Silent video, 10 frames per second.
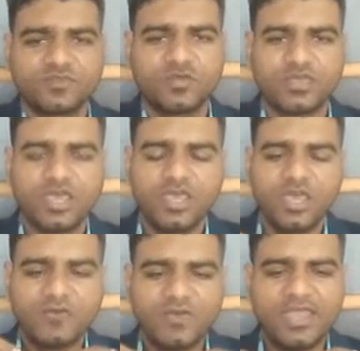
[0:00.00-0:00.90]
okay,
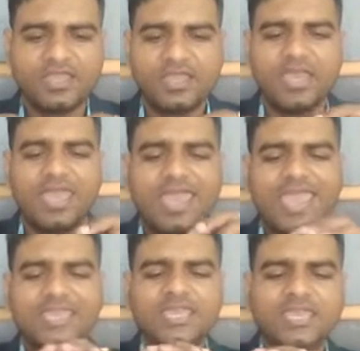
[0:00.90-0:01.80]
when
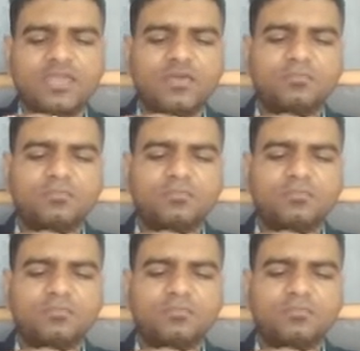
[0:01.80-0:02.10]
any